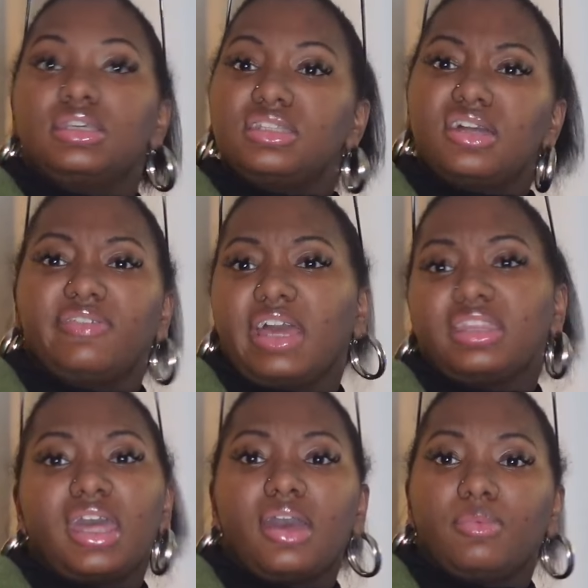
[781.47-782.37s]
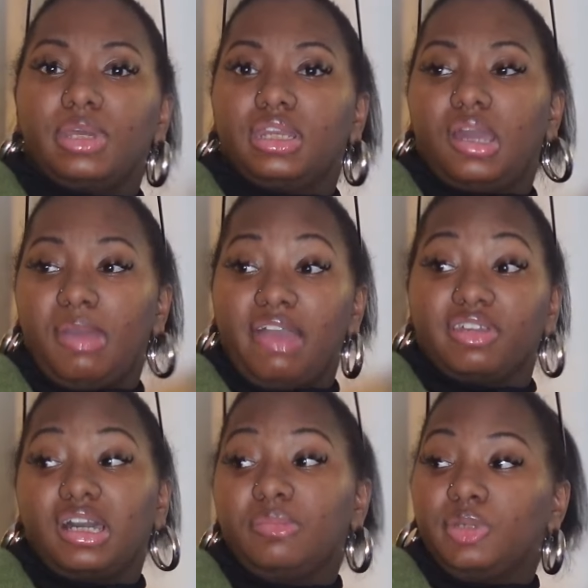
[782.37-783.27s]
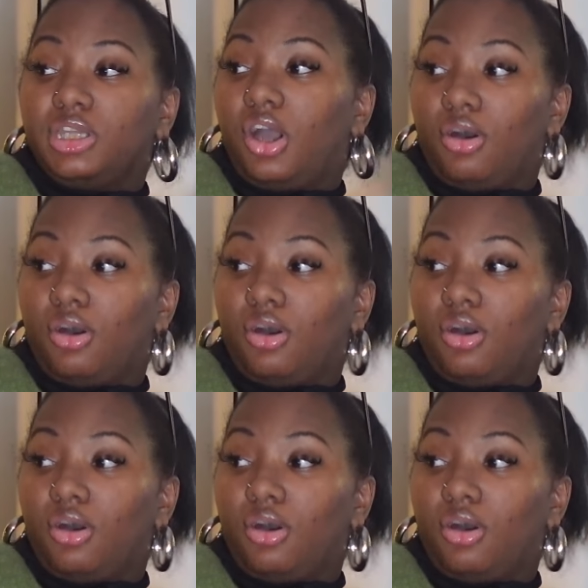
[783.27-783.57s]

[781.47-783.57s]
stuff like that when I'm having company.